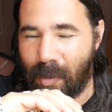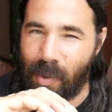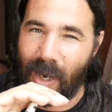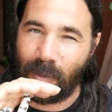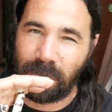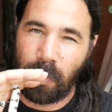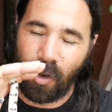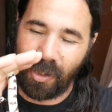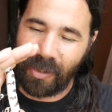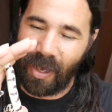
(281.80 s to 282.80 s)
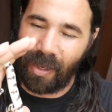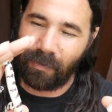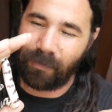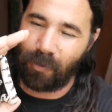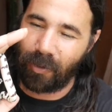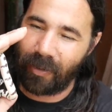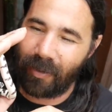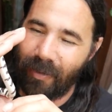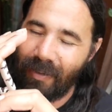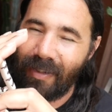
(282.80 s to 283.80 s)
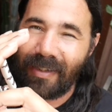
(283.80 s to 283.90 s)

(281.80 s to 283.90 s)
but I was born in California.